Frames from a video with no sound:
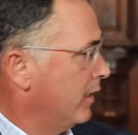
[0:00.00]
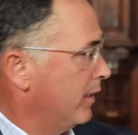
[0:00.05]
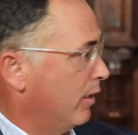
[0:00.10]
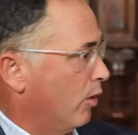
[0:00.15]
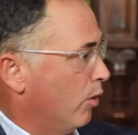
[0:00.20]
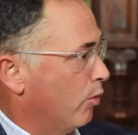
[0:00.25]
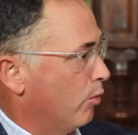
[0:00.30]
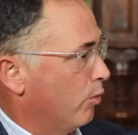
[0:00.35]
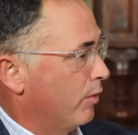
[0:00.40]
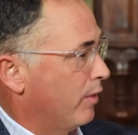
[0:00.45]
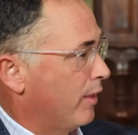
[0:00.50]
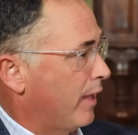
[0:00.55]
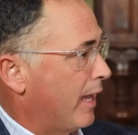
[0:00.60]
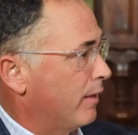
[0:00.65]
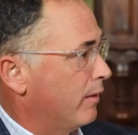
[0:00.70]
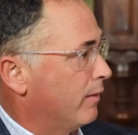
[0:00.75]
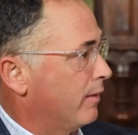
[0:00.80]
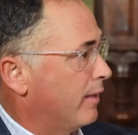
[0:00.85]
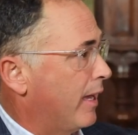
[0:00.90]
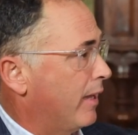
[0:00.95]
You know,
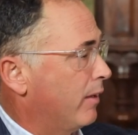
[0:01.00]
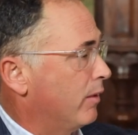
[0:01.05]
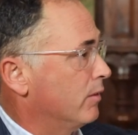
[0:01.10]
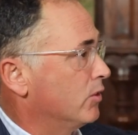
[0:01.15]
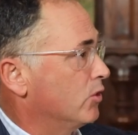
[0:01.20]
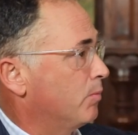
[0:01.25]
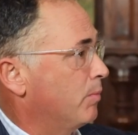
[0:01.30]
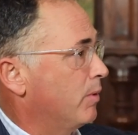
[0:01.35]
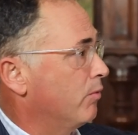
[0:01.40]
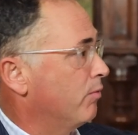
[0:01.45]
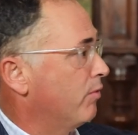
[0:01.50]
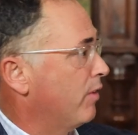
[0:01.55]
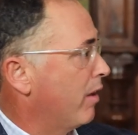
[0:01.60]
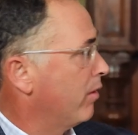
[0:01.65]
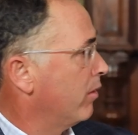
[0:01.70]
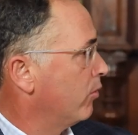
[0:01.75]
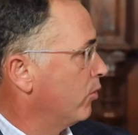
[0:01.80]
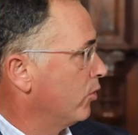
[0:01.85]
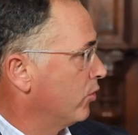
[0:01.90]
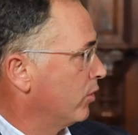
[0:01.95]
that that has been
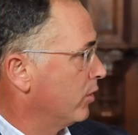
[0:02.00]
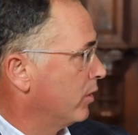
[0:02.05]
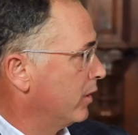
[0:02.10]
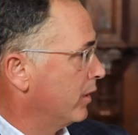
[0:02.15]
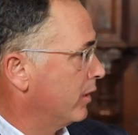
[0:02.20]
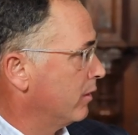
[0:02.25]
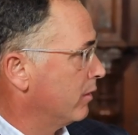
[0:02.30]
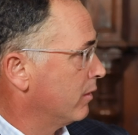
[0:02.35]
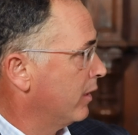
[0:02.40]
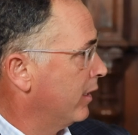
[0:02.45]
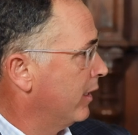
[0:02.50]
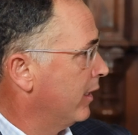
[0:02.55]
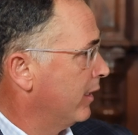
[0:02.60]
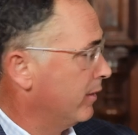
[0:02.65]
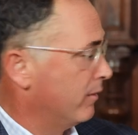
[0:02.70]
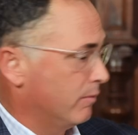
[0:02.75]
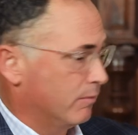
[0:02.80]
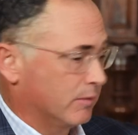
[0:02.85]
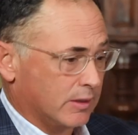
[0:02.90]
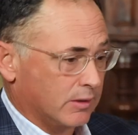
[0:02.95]
very resilient
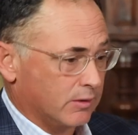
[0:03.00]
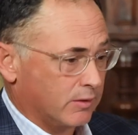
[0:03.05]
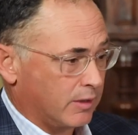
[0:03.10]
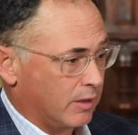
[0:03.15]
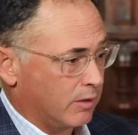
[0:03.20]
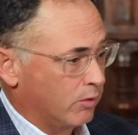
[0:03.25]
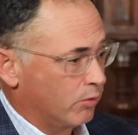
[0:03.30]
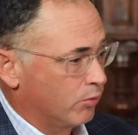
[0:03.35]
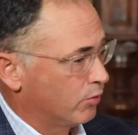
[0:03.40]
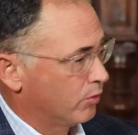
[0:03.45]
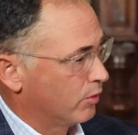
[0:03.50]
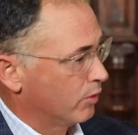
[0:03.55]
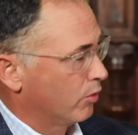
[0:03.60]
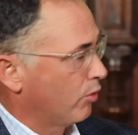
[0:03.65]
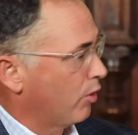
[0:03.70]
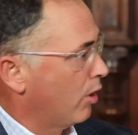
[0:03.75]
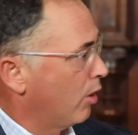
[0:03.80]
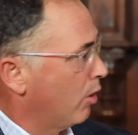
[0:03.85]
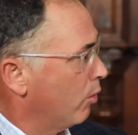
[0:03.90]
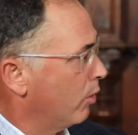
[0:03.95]
and continues to
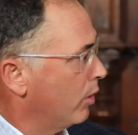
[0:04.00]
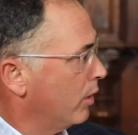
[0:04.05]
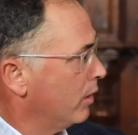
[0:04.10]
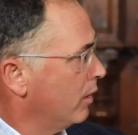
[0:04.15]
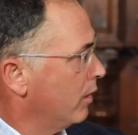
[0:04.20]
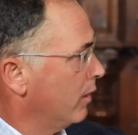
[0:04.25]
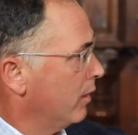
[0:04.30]
grow